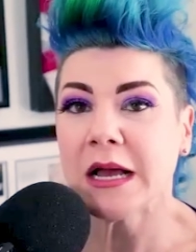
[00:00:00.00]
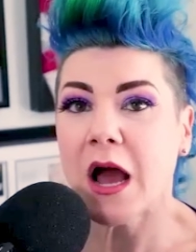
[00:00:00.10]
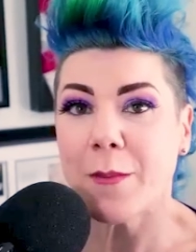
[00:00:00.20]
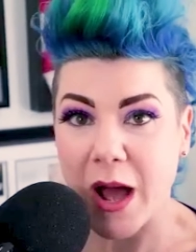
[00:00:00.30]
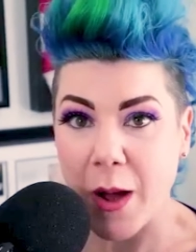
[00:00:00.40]

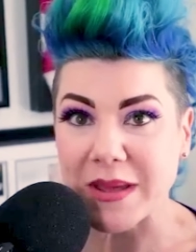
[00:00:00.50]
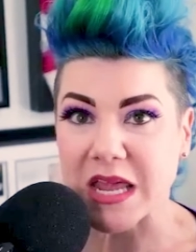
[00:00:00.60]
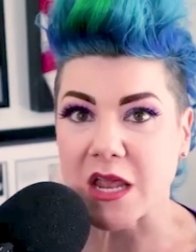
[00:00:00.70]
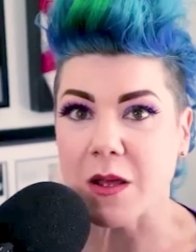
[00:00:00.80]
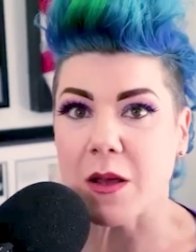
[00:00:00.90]
about
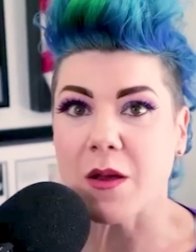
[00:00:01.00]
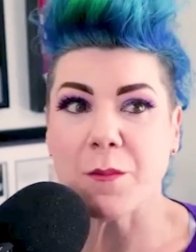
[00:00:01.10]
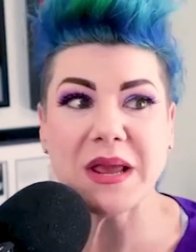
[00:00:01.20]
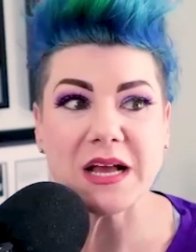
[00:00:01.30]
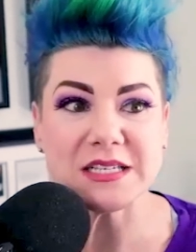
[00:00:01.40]
me
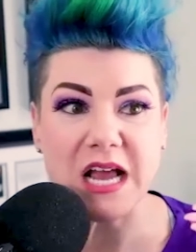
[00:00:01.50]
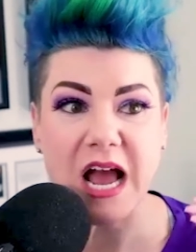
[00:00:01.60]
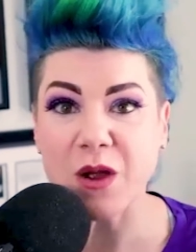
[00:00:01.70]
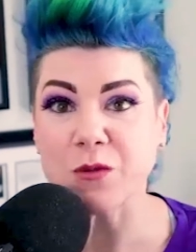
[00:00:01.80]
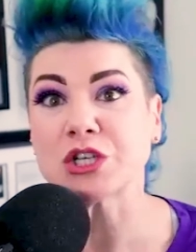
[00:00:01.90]
because
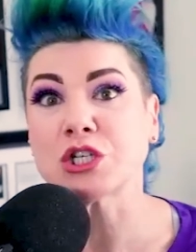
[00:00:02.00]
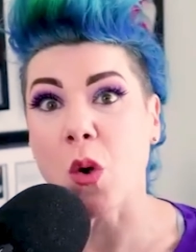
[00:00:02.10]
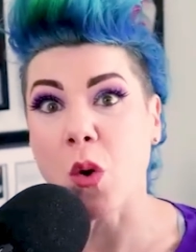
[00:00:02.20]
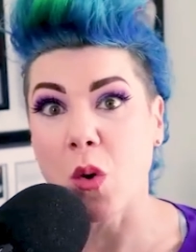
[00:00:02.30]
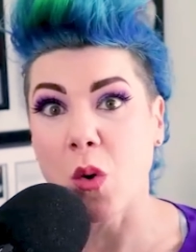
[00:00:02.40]
I was
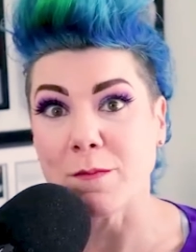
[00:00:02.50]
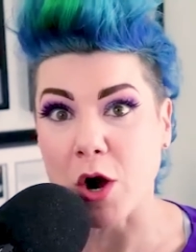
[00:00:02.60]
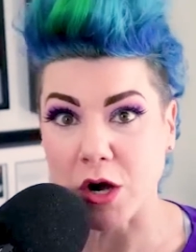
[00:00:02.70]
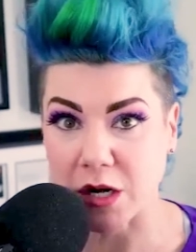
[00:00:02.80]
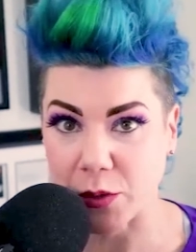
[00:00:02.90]
so
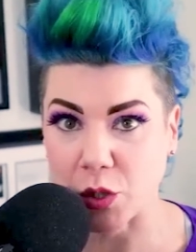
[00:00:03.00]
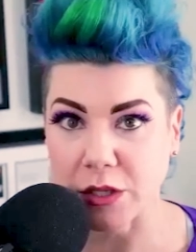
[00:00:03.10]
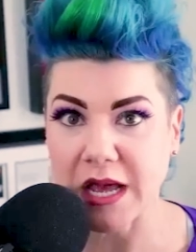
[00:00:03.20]
marketable